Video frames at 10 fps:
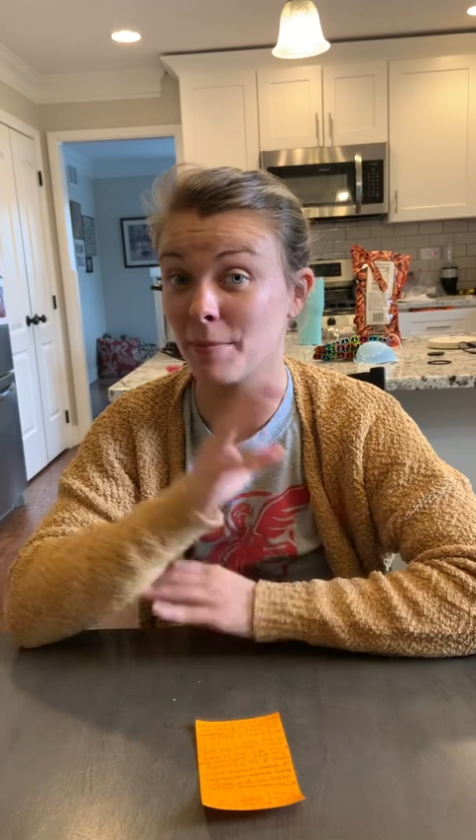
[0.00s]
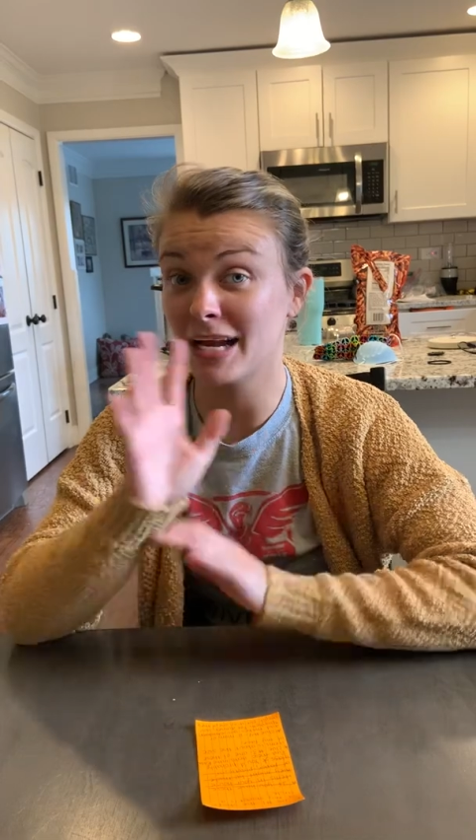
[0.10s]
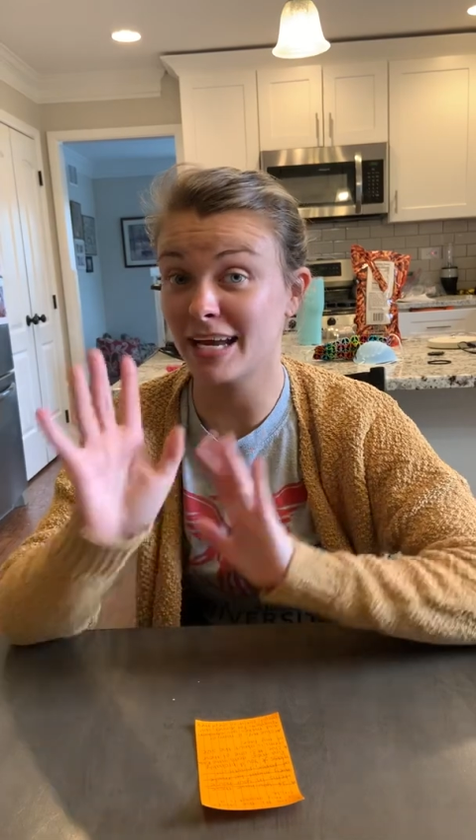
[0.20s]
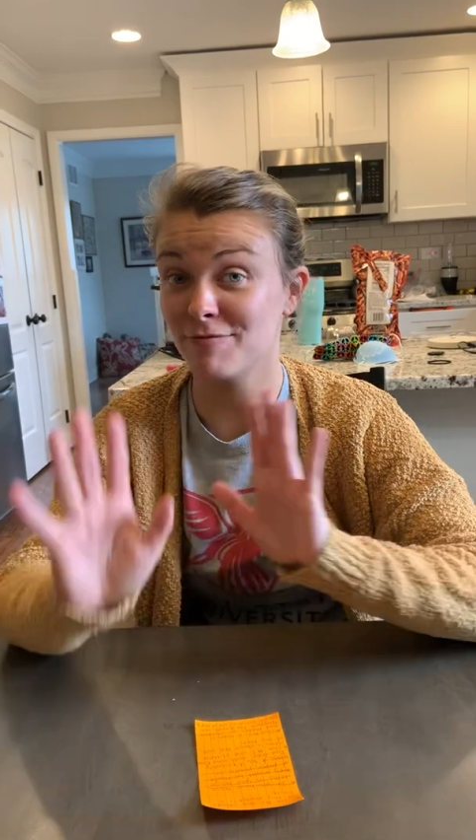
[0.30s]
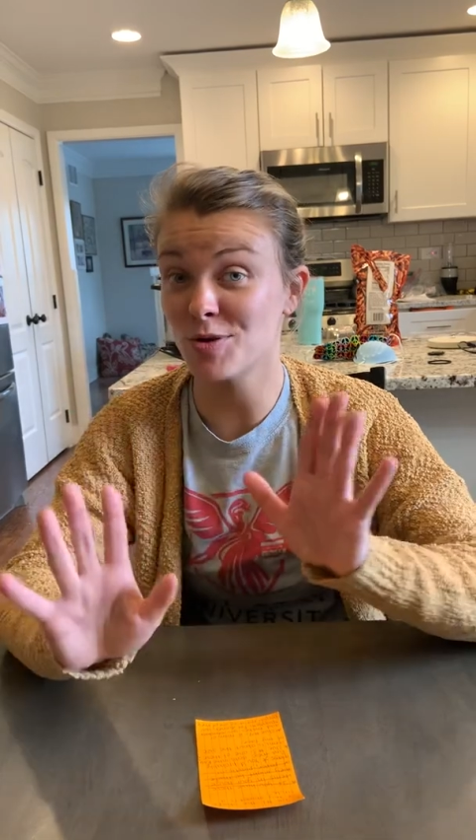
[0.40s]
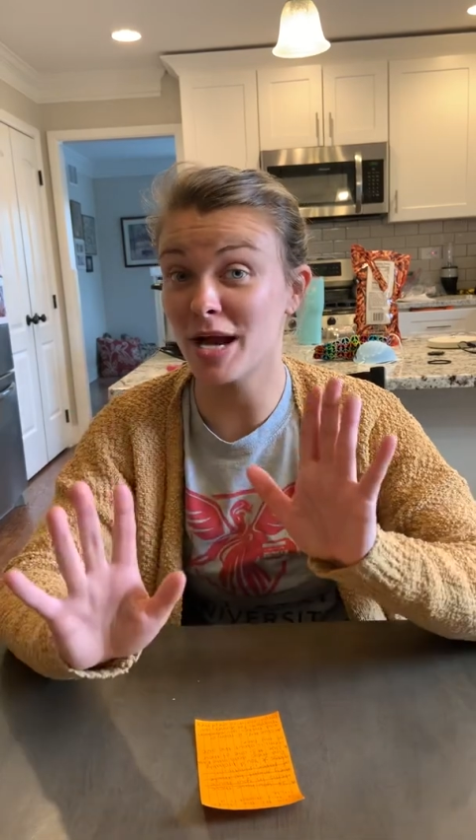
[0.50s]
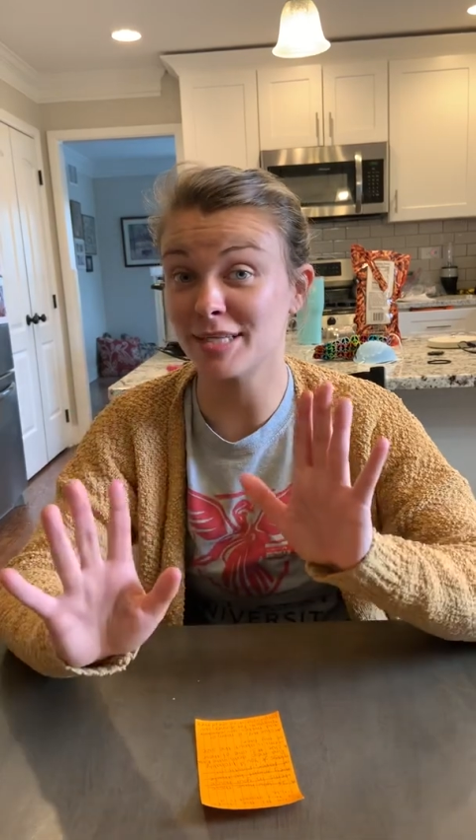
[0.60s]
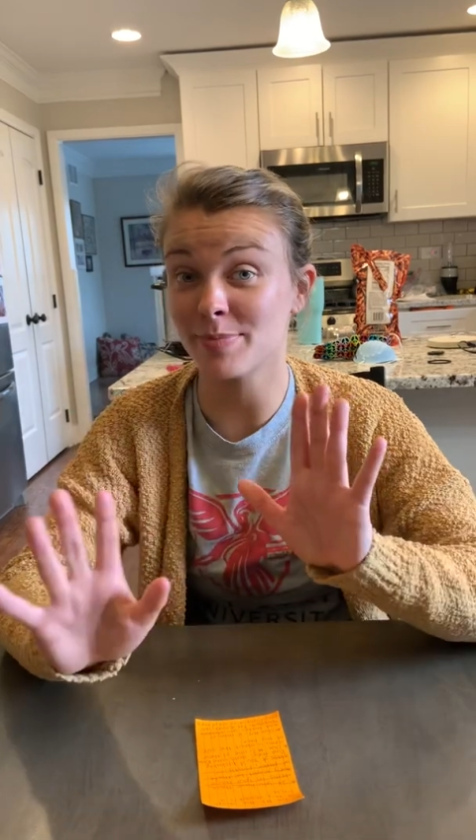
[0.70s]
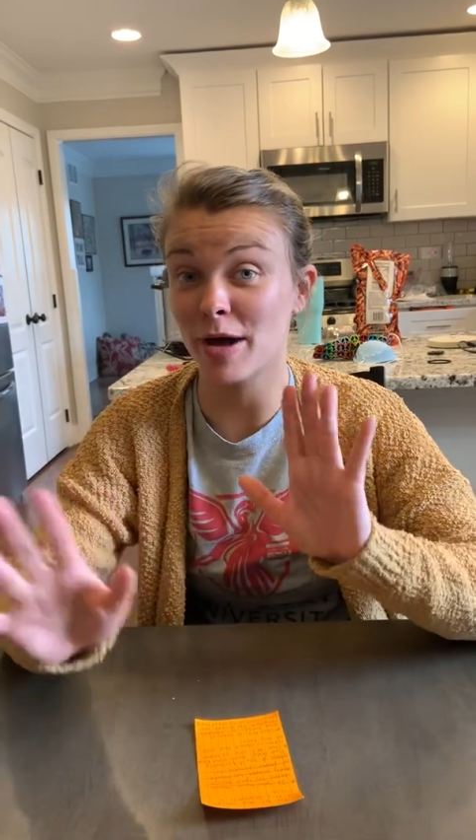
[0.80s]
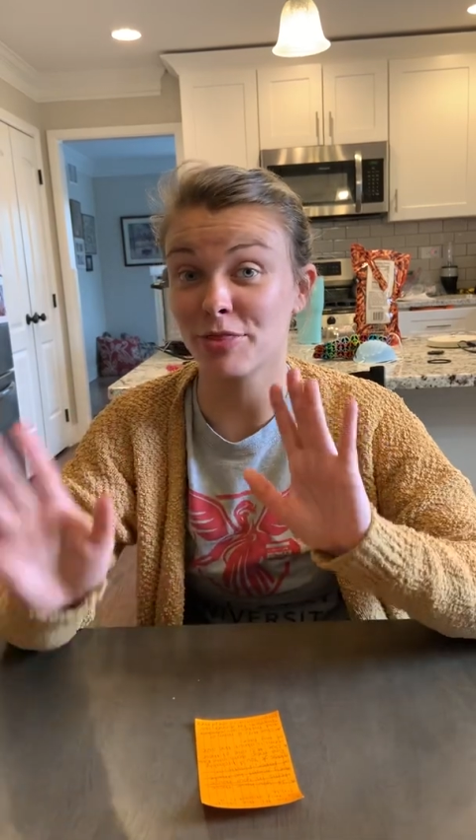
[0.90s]
gonna give you
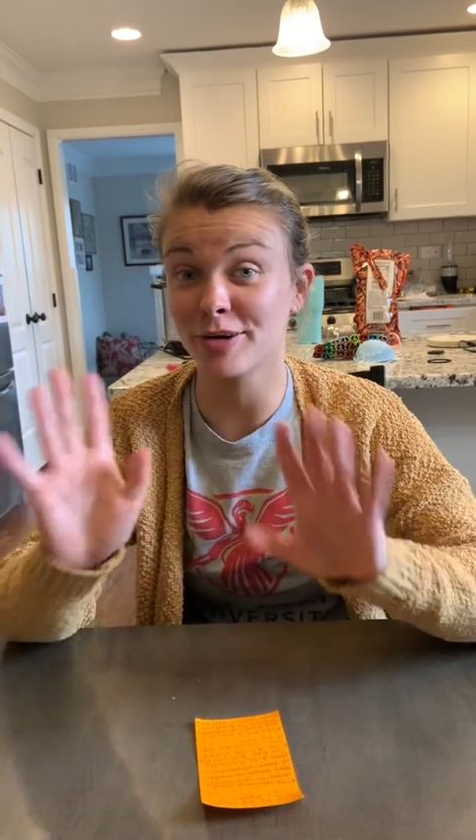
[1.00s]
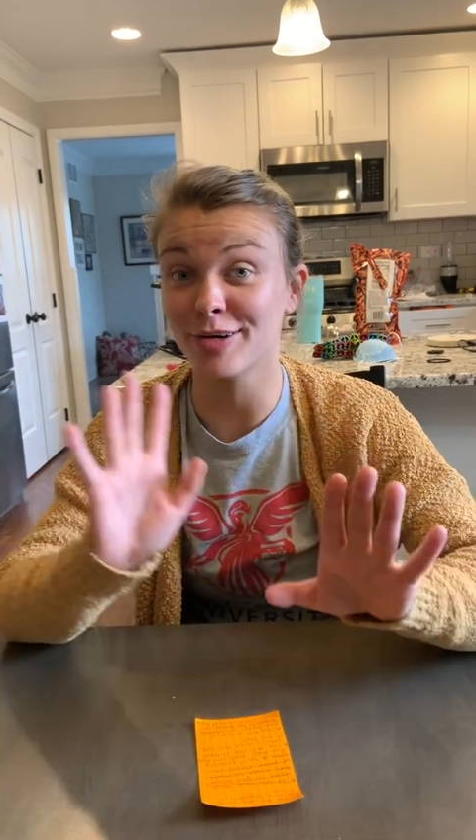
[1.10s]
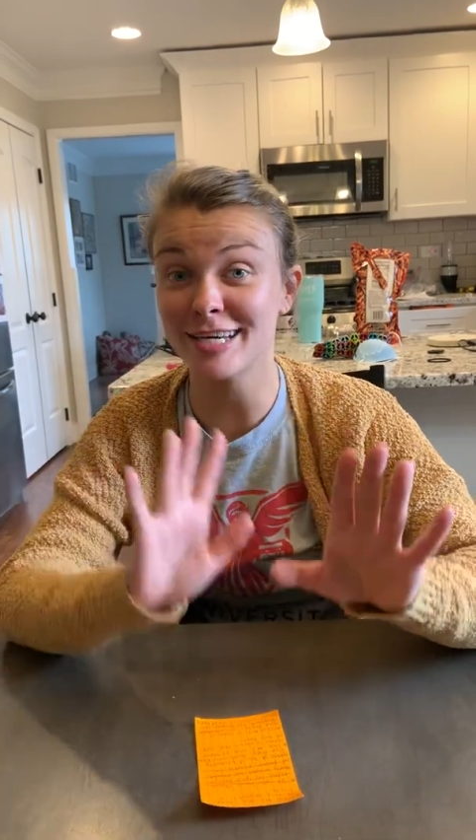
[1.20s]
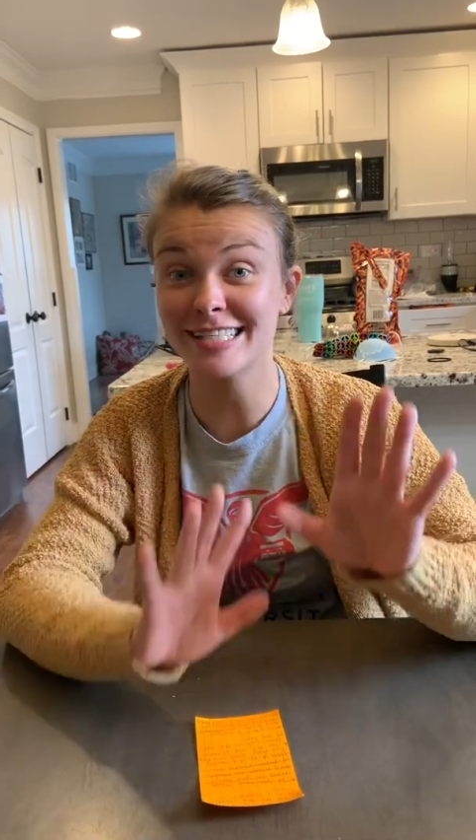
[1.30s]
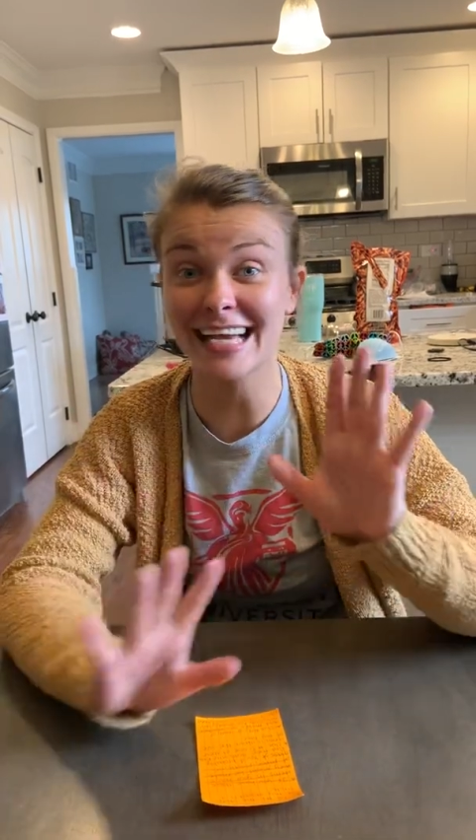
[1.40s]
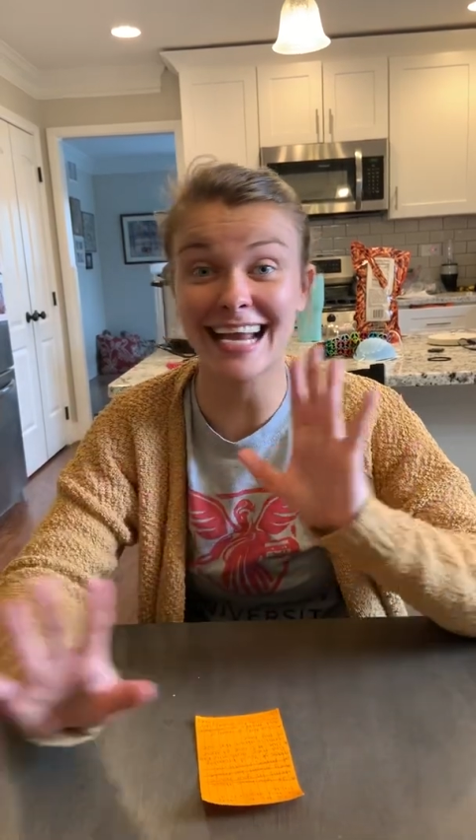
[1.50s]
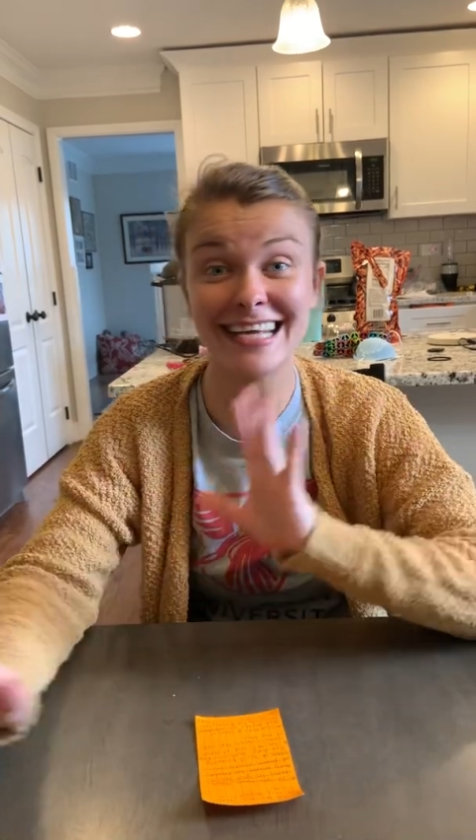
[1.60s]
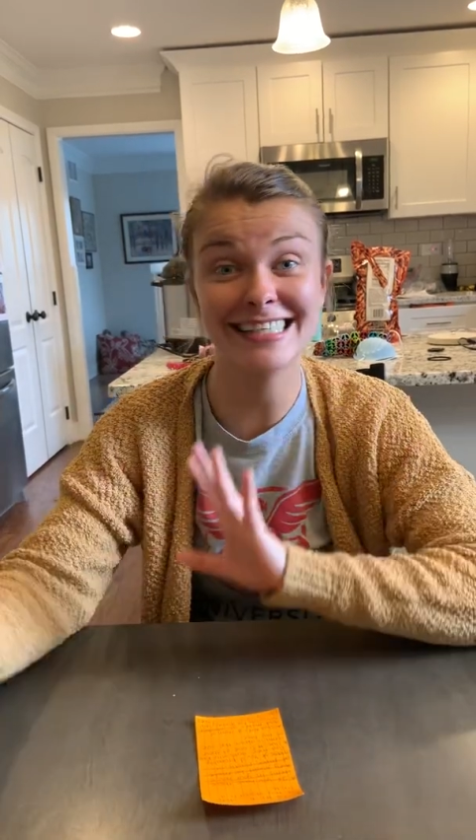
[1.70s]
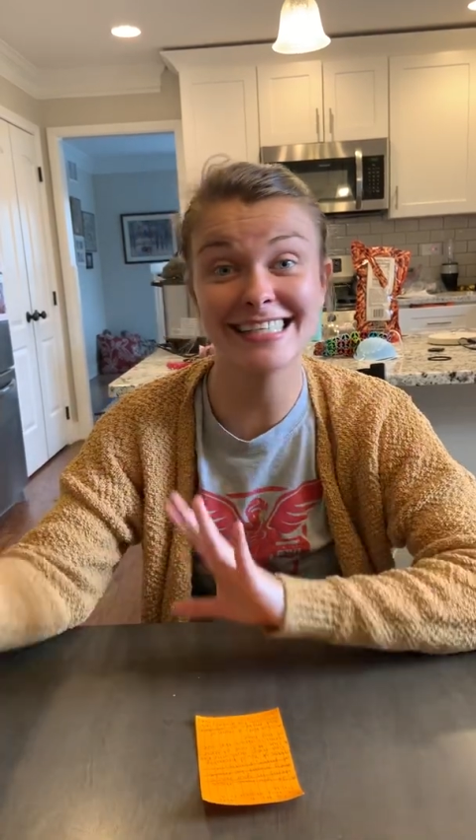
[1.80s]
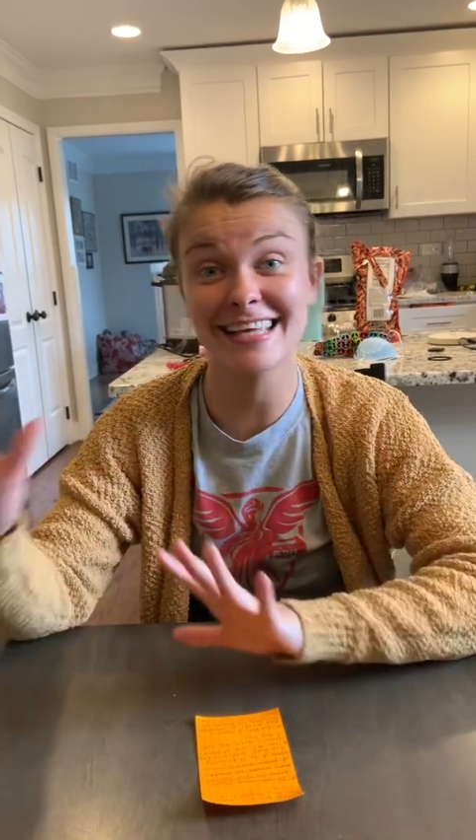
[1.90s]
guys about 30
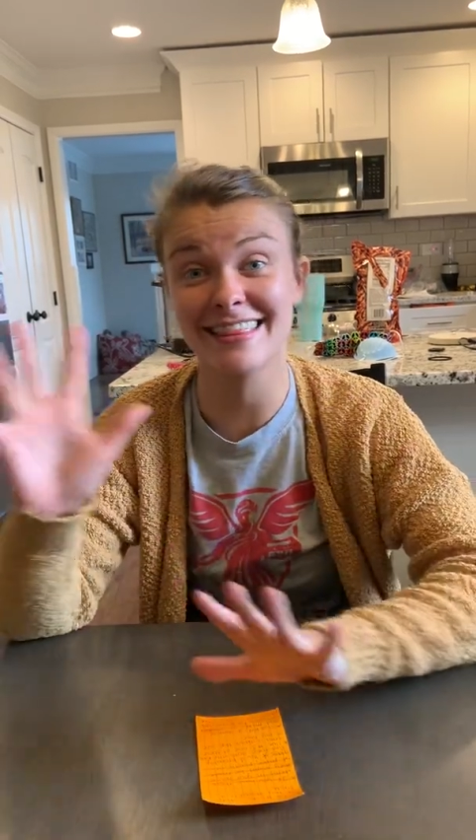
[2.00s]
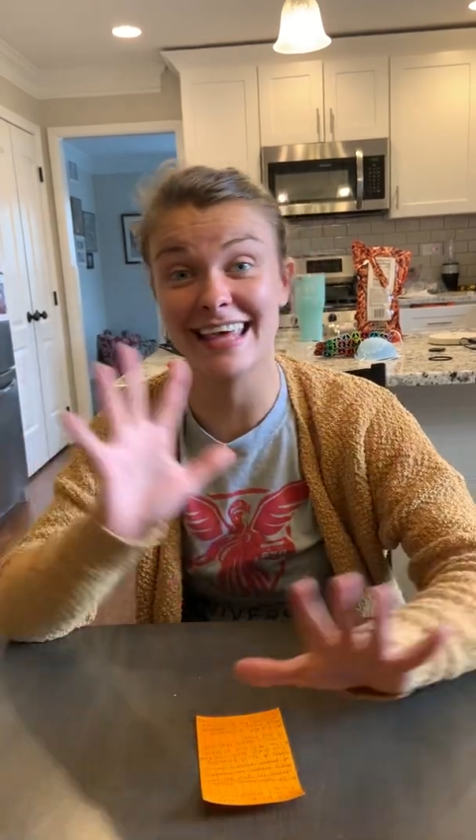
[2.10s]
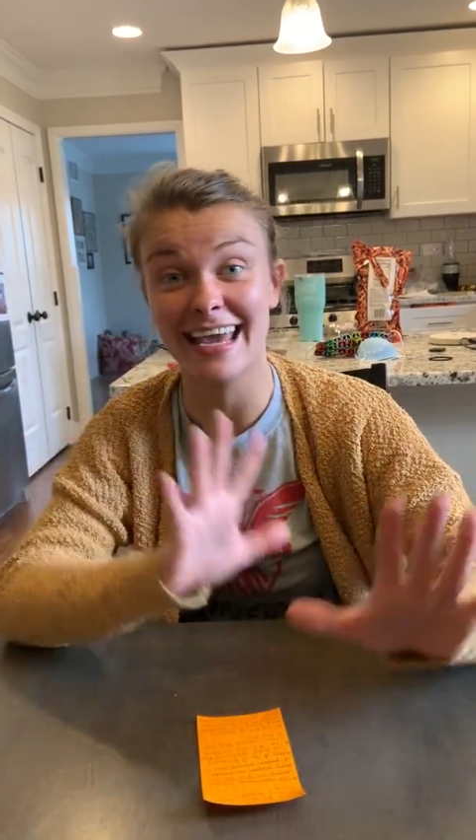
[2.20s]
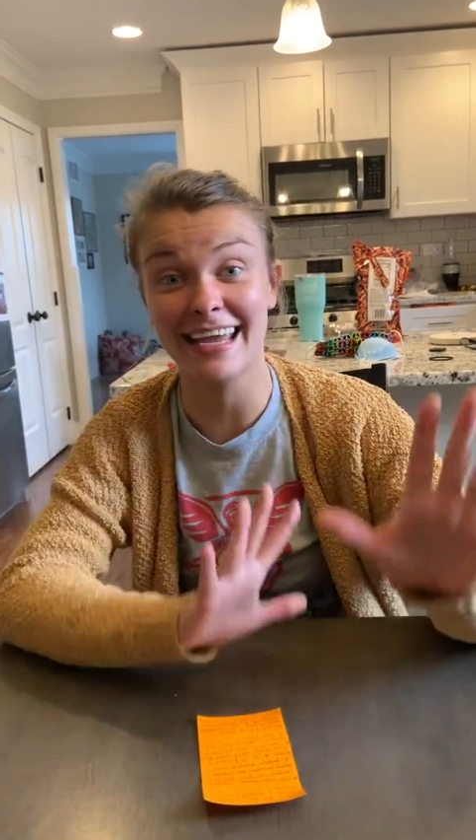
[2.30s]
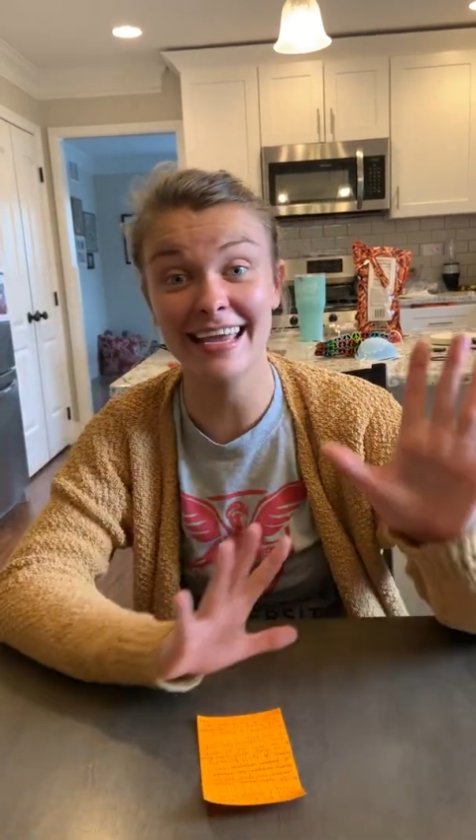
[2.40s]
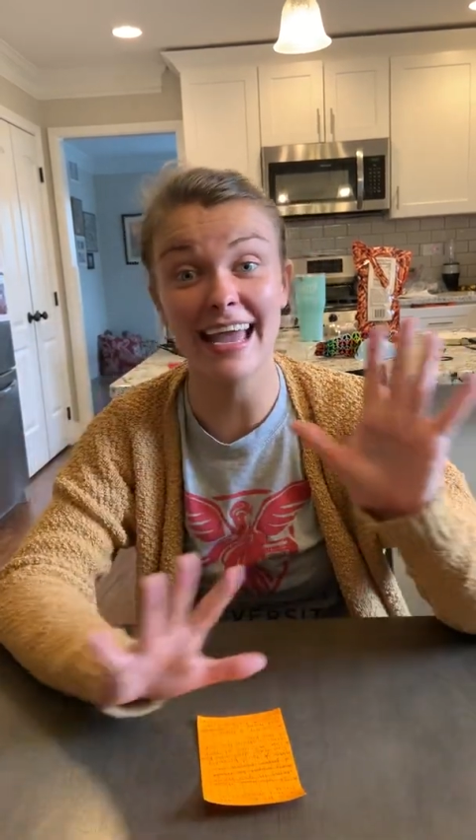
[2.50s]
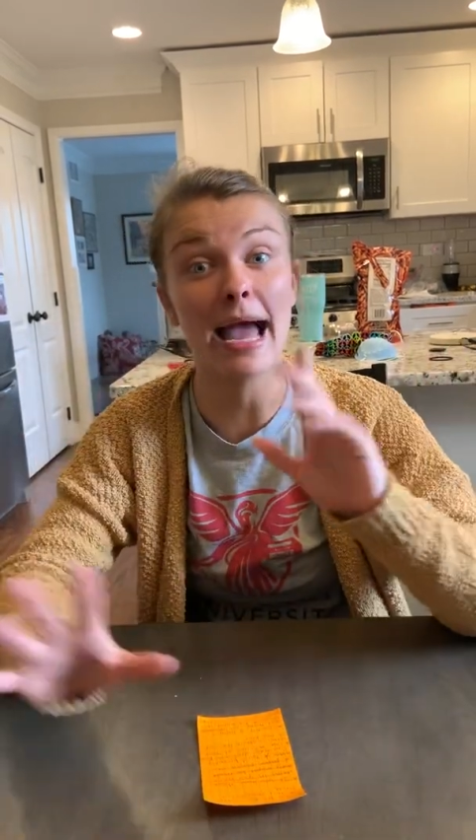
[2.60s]
seconds to think